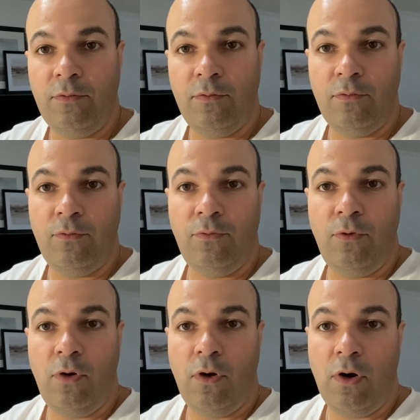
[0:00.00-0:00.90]

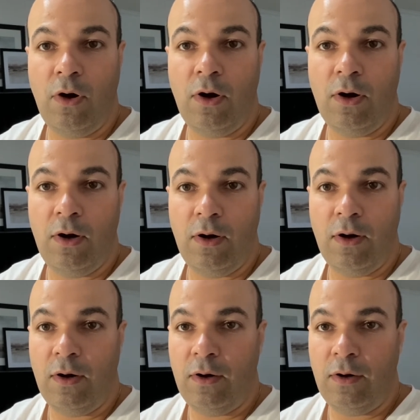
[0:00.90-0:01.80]
for
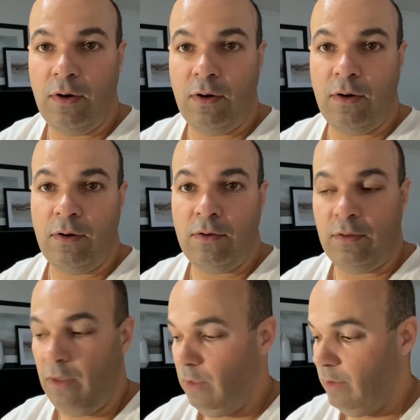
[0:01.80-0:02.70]

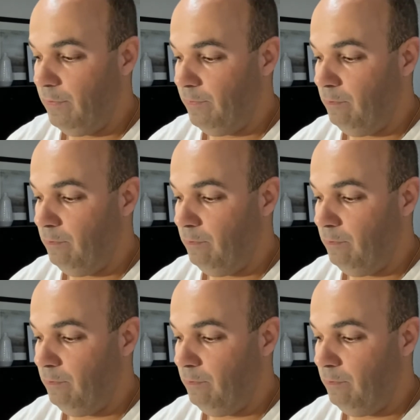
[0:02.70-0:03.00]
the